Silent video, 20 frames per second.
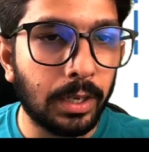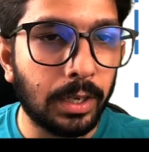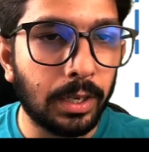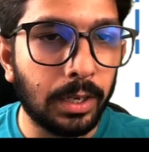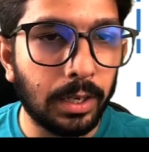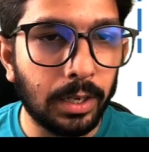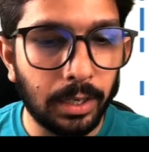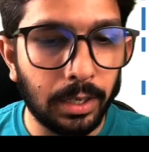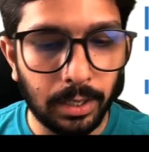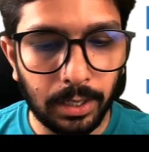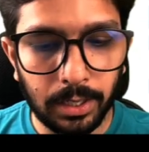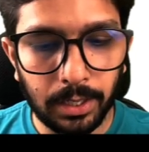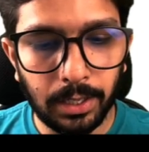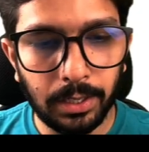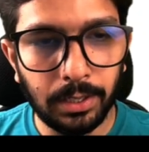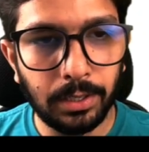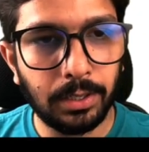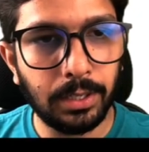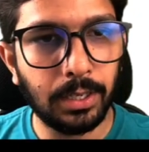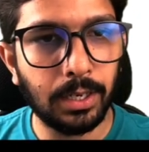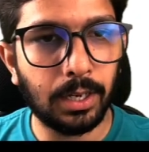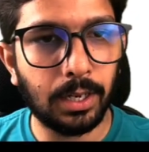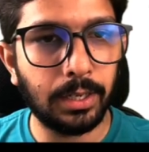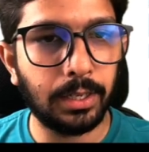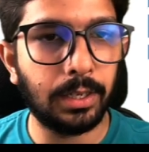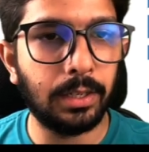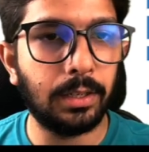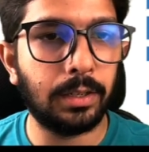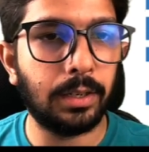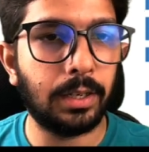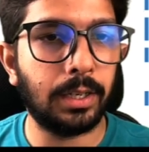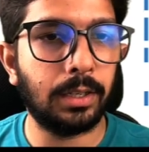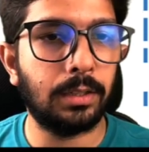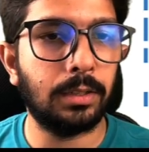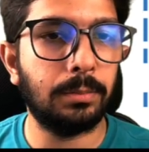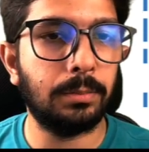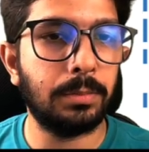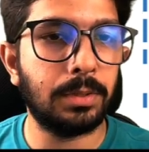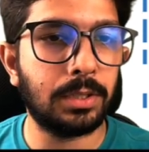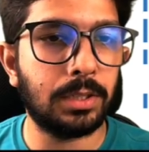And yeah, I can correct the
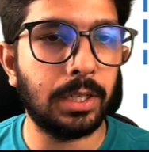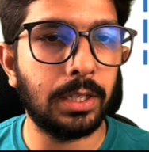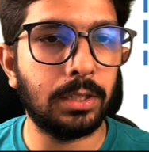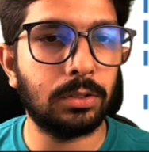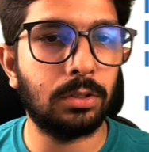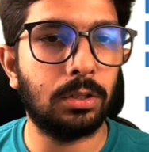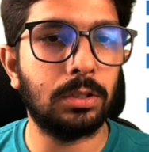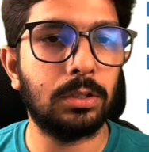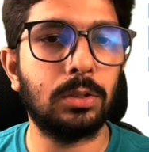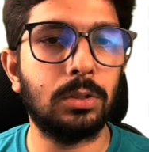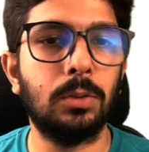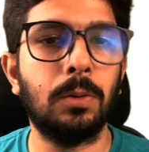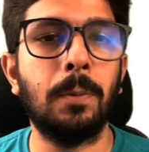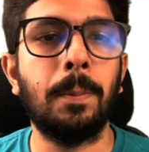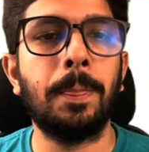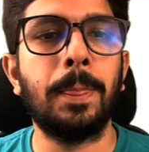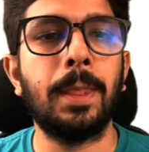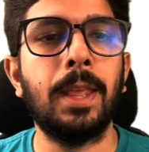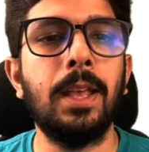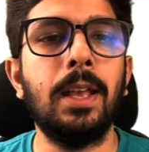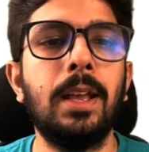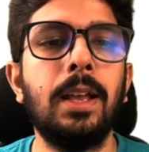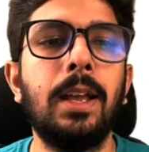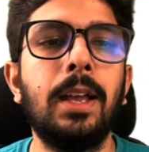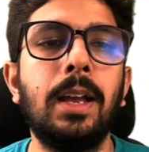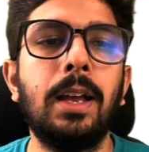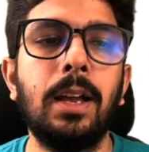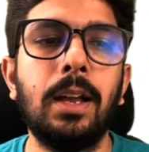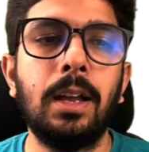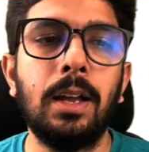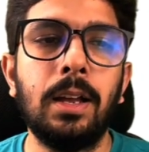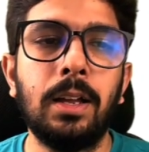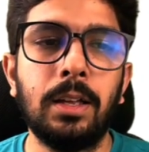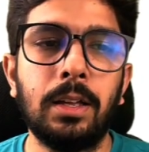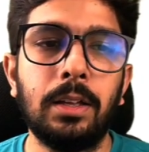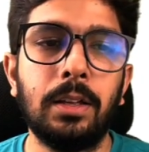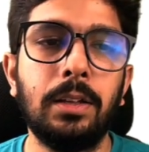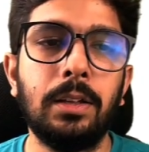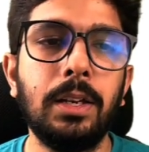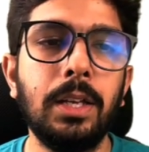mistakes also.
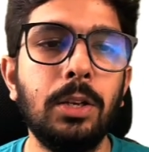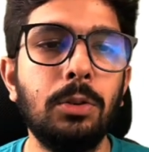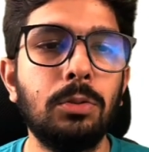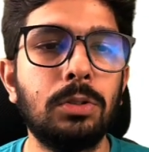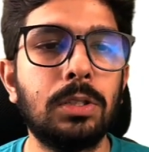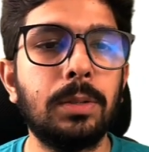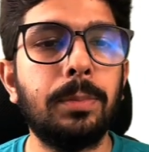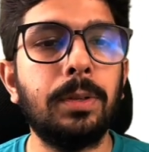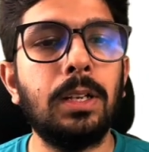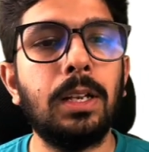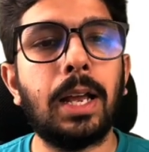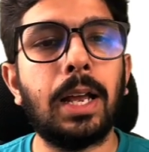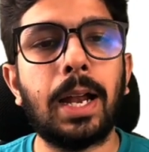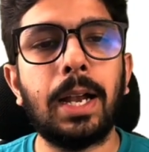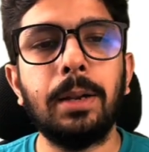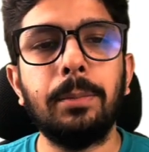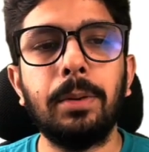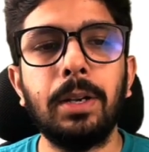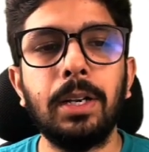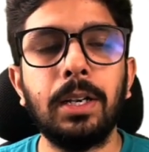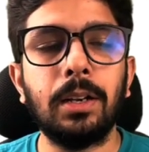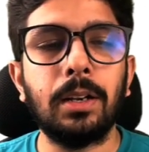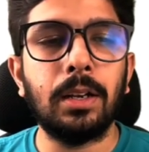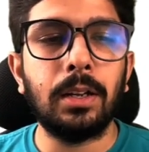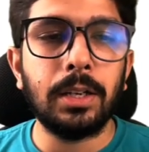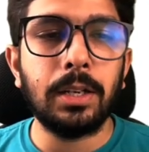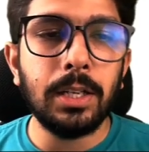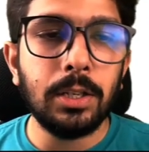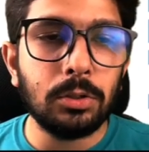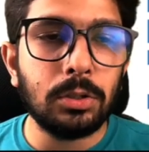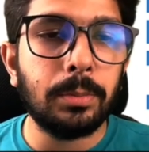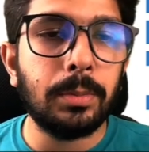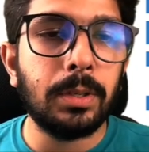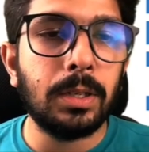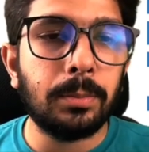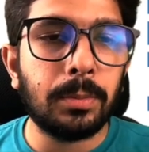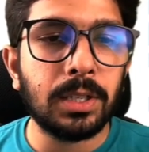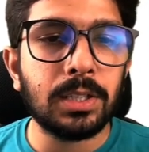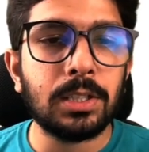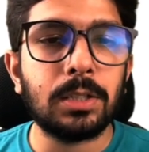Reusable and reusable
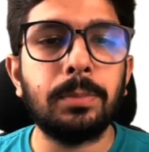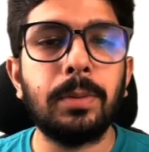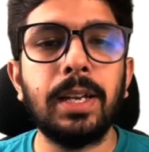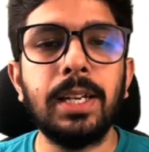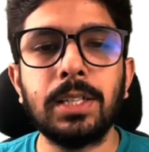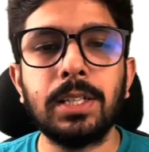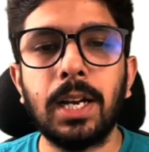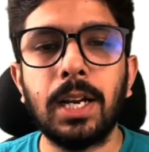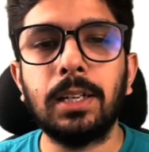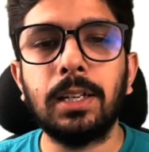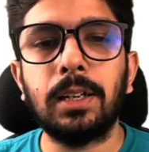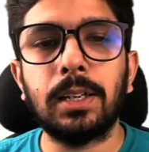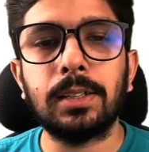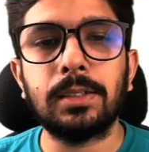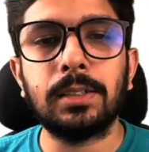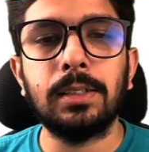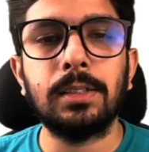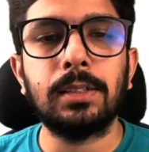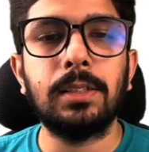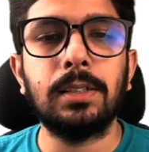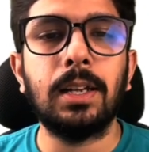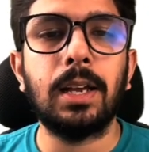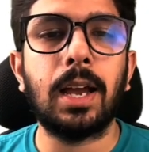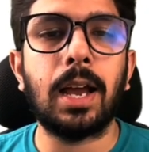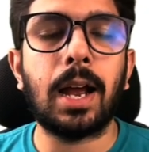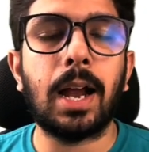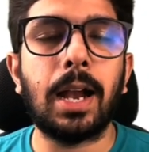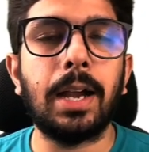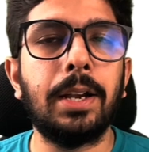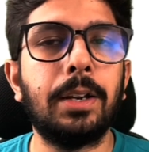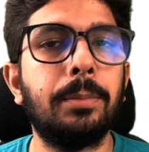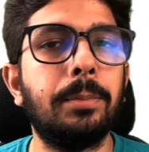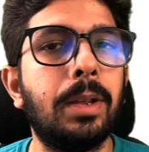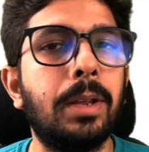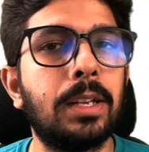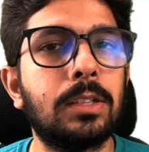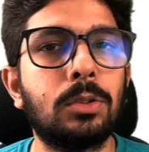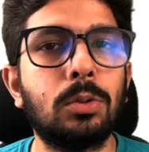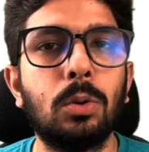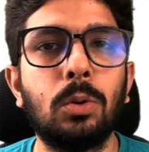amongst many child classes, and it
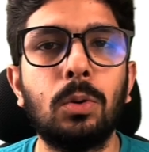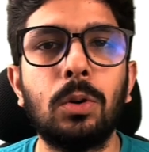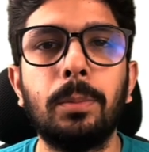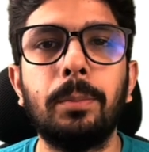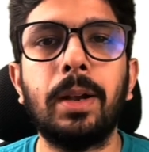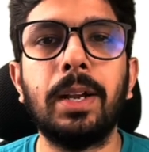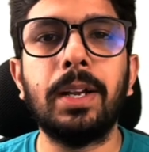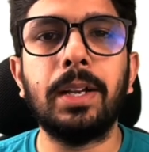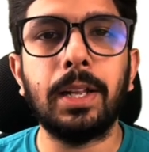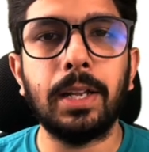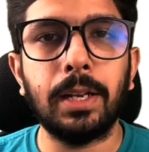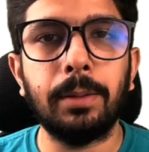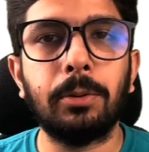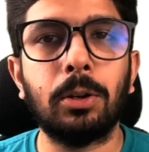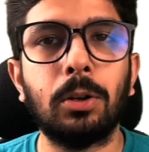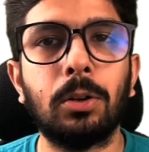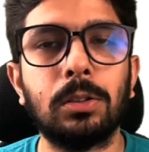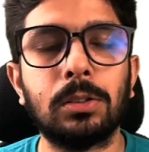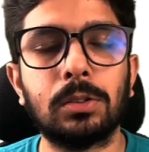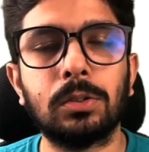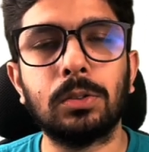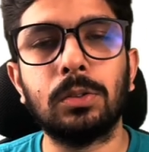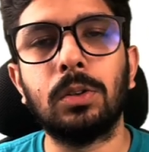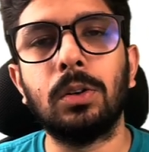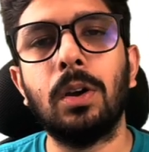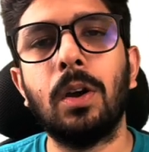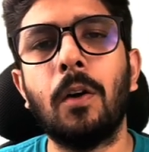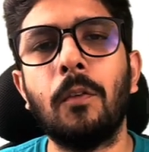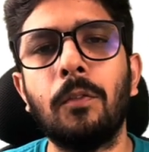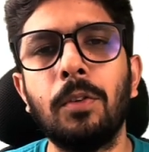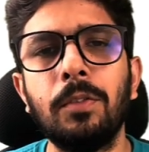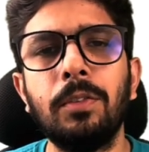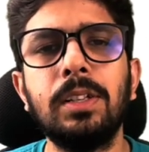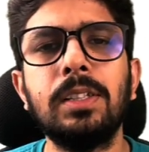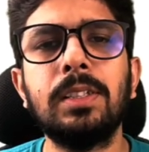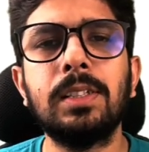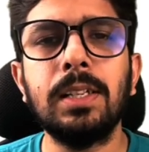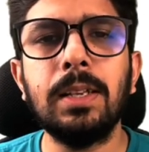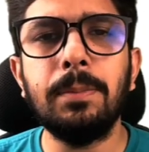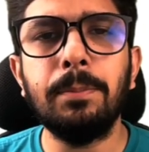makes code maintainable also. We will
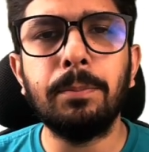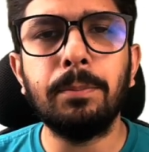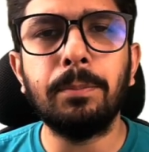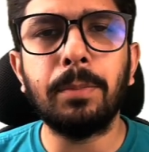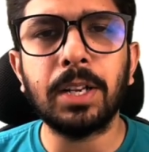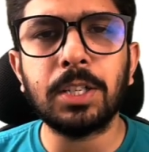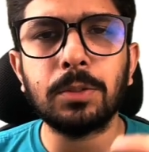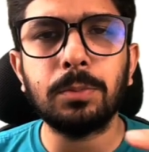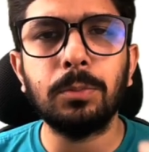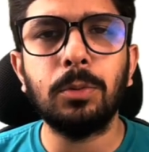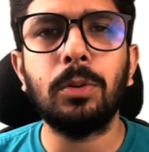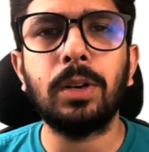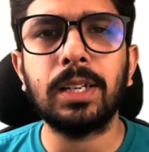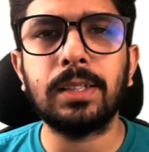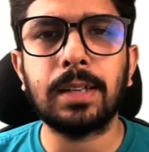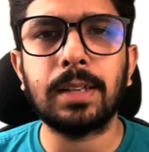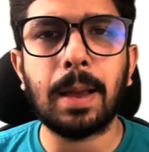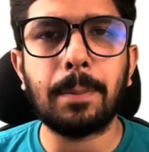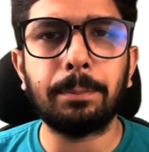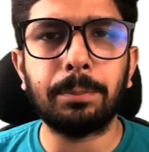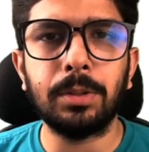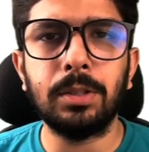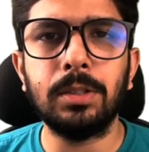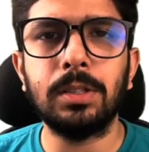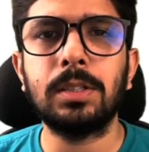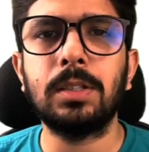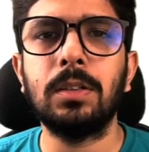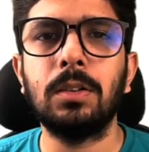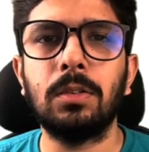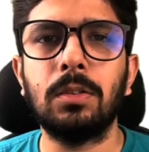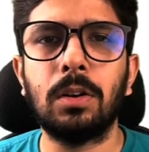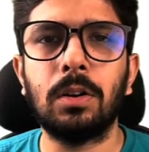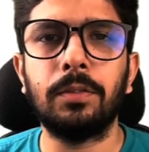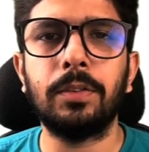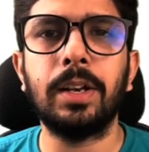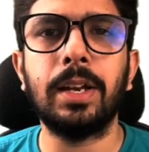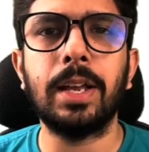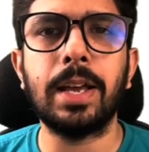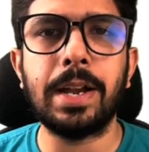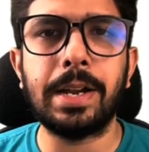see much more examples of
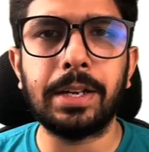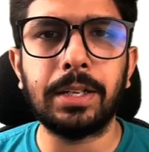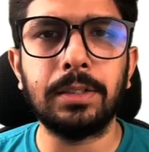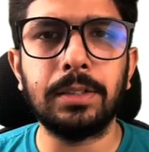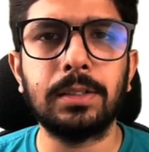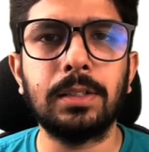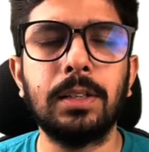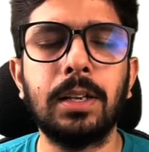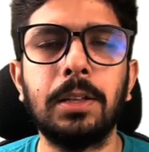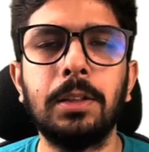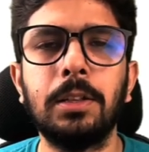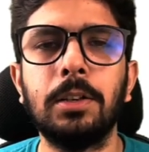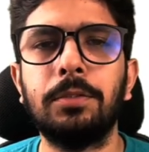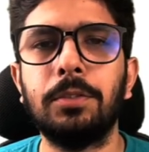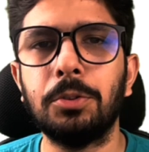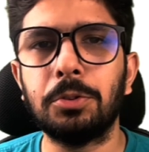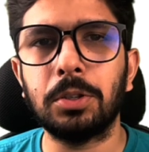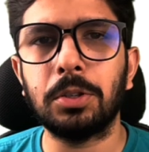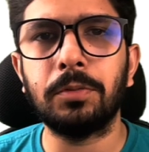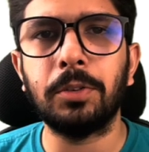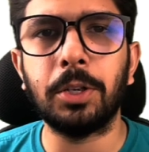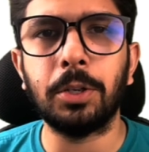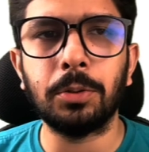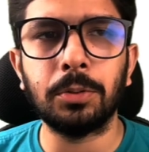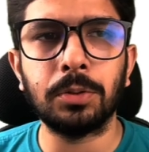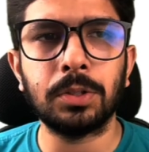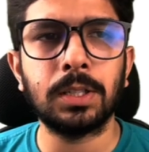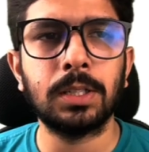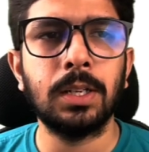inheritance in the future videos.